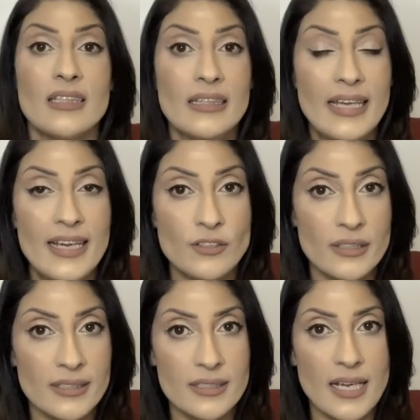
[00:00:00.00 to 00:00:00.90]
later
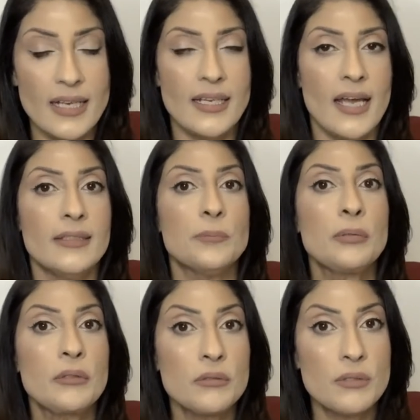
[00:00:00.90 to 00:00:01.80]
in the decade,
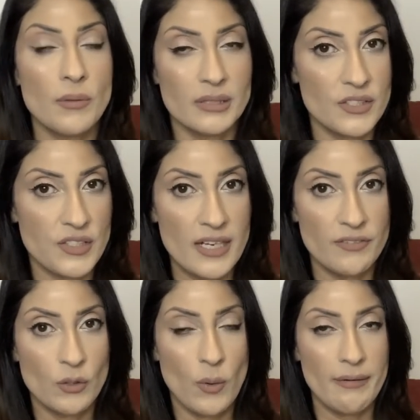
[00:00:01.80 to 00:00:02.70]
Pluto in the sign of
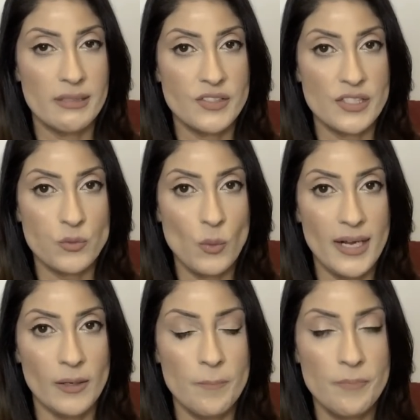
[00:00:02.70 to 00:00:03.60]
Aquarius as
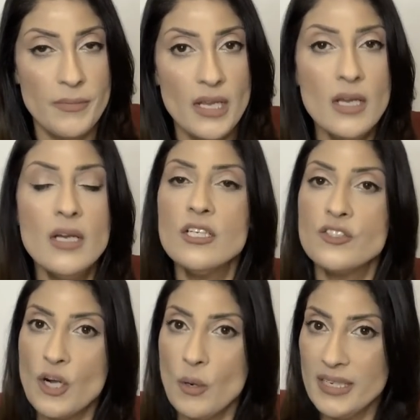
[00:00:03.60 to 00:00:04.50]
well.
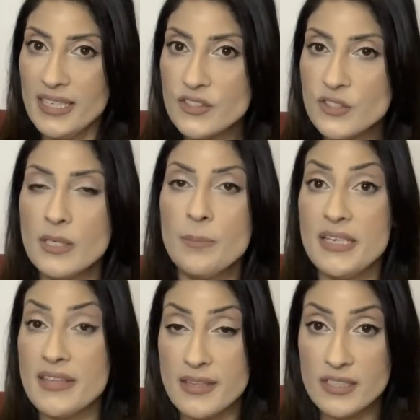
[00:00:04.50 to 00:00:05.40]
So it is going to
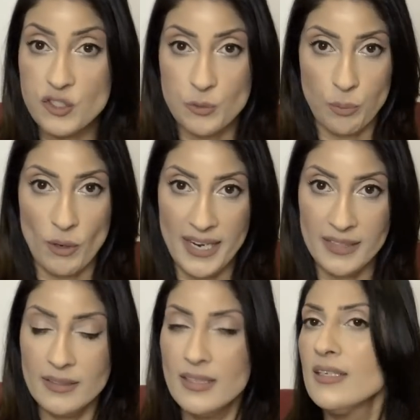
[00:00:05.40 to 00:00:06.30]
be this
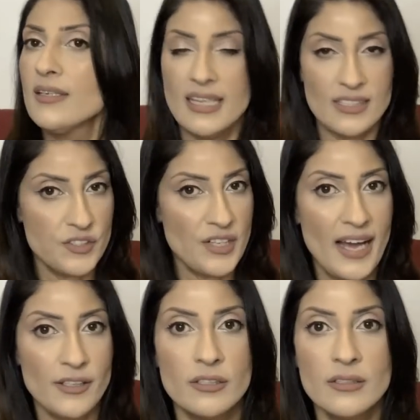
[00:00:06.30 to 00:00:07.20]
spring that
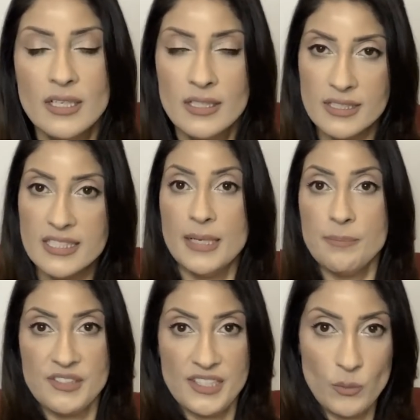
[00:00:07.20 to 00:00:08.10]
Saturn
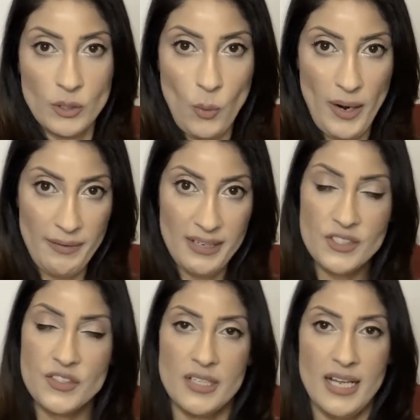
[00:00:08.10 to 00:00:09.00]
dips into
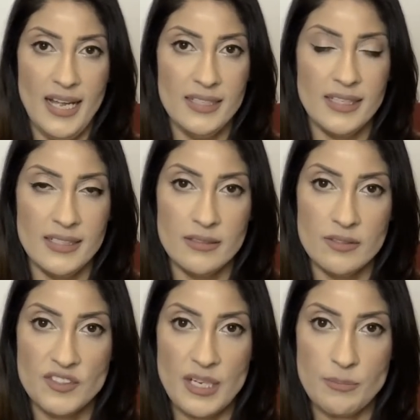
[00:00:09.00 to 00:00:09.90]
Aquarius and then
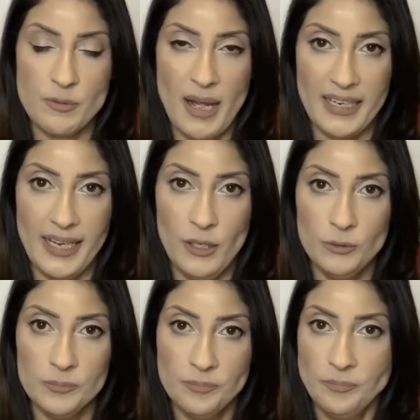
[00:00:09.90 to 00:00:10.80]
steps back out.